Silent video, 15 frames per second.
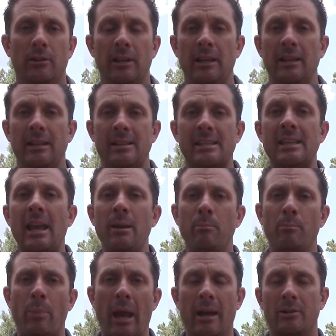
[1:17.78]
the
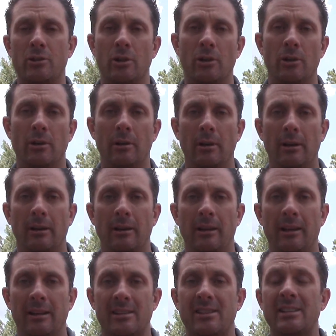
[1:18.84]
same banter
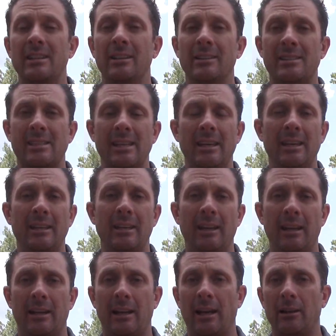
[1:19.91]
is still seen
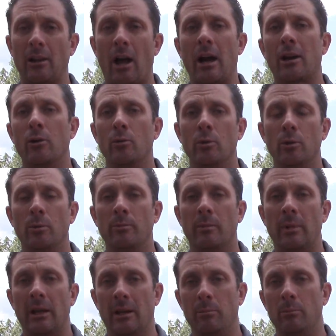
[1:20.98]
in a locker
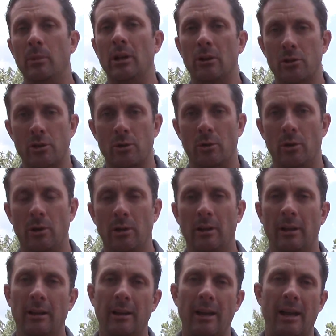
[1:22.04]
room in middle school
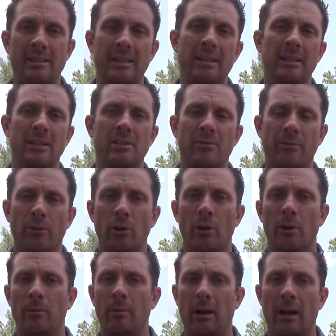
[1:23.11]
as it is
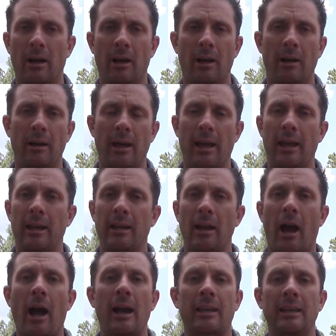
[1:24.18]
for a
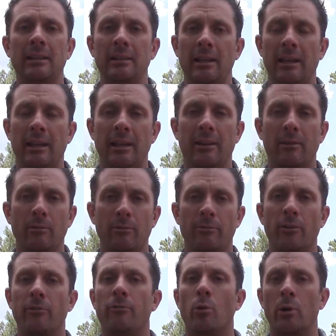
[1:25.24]
hockey league
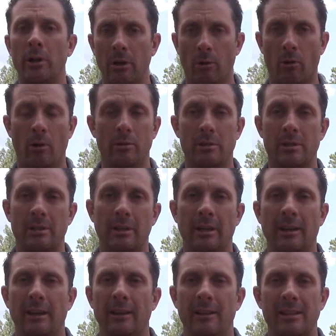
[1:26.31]
for 40-year-olds.
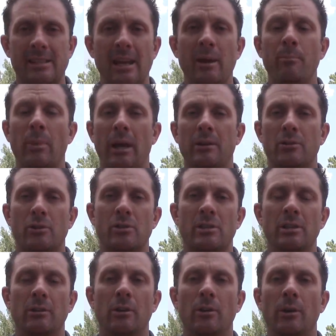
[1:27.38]
The same banter is
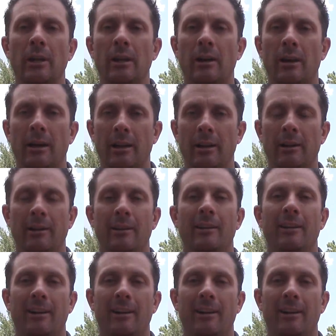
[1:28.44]
still going on